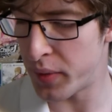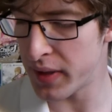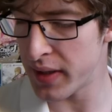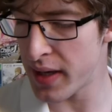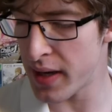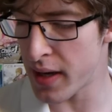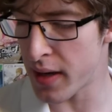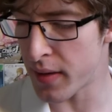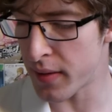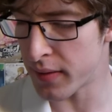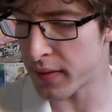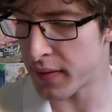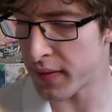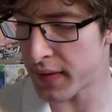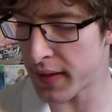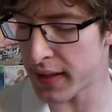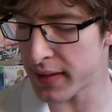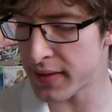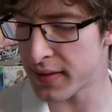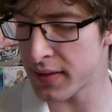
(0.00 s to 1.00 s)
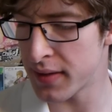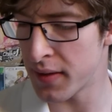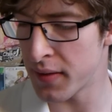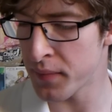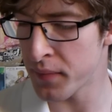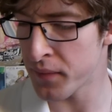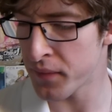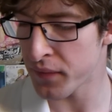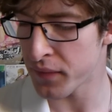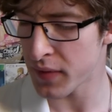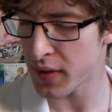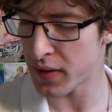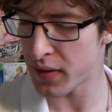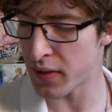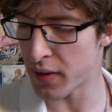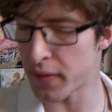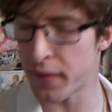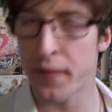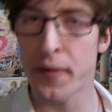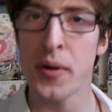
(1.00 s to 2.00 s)
But yeah, that's
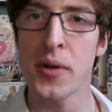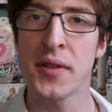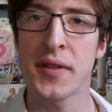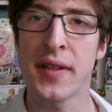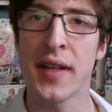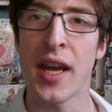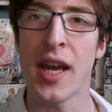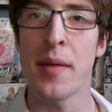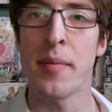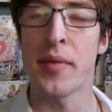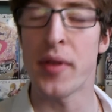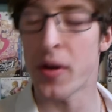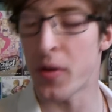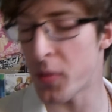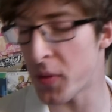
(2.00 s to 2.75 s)
the first game they're